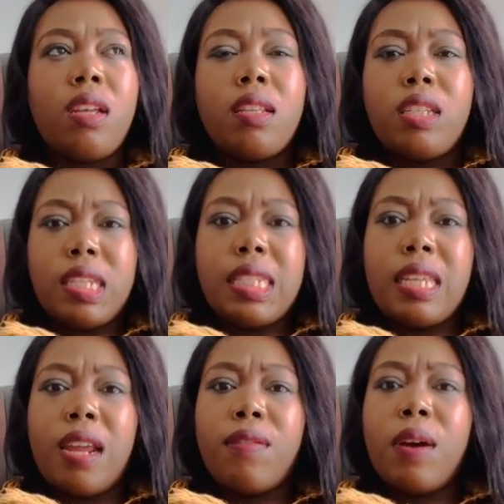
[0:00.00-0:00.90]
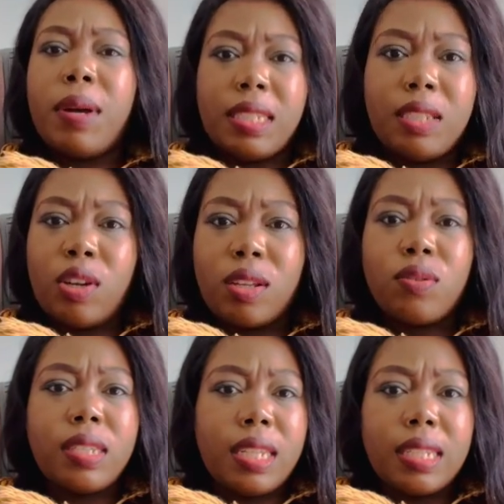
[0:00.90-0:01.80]
taxi driver was trying
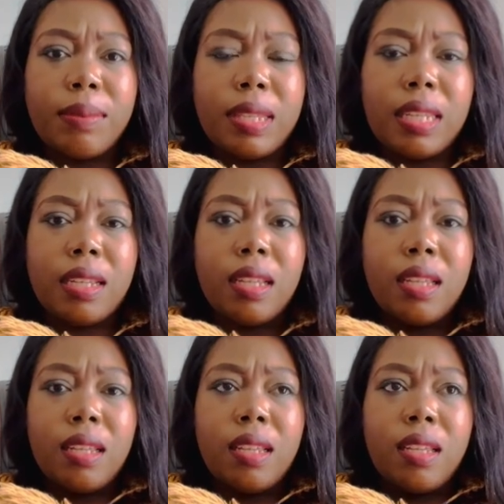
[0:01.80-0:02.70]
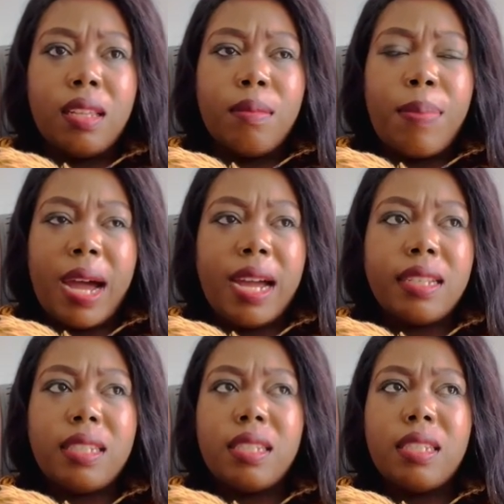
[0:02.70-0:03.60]
to say something,
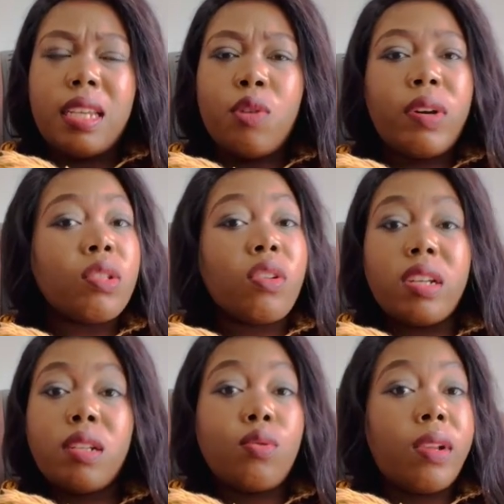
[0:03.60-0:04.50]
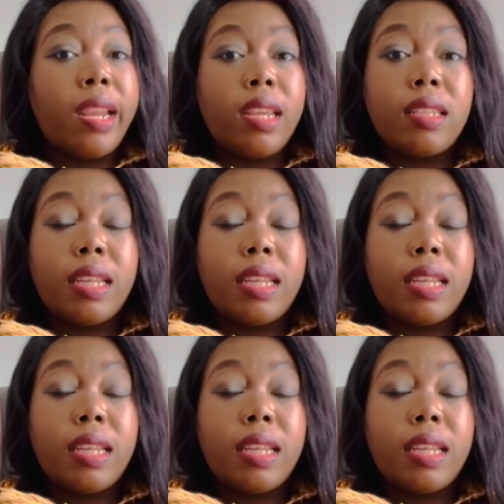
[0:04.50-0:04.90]
but it was already too late.